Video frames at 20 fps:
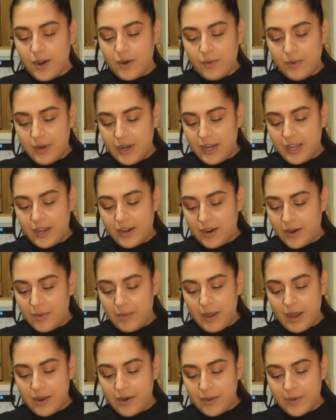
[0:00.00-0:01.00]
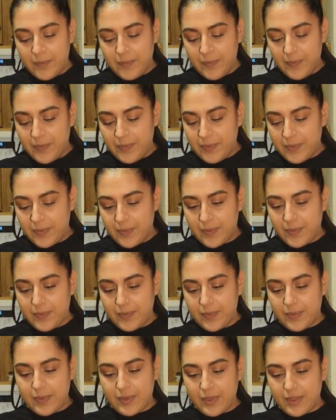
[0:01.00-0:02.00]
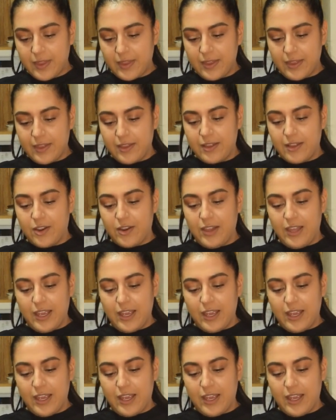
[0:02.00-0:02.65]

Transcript: don't want to hear about them. They're